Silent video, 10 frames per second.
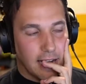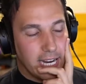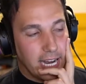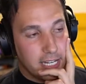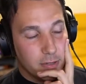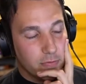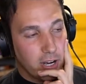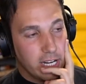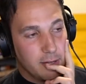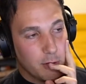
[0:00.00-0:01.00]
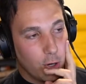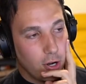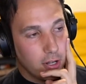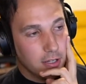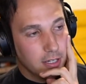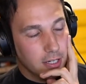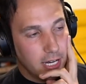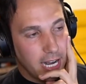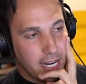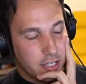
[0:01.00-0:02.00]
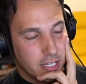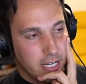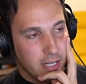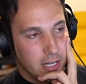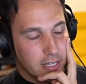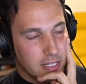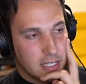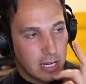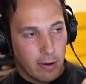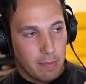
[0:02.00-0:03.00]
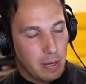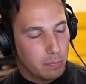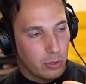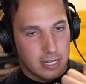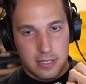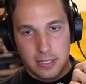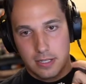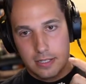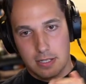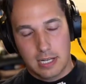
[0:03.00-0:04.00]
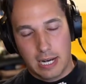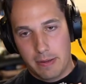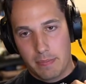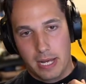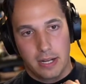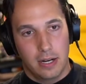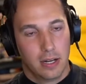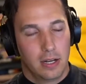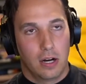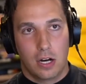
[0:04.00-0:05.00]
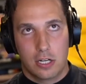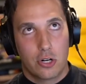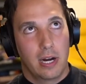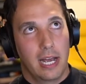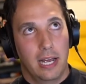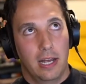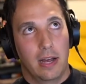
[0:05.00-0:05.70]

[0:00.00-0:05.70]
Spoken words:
I didn't find him at all. I actually, and this is how I met Preston. This is how I met Andre.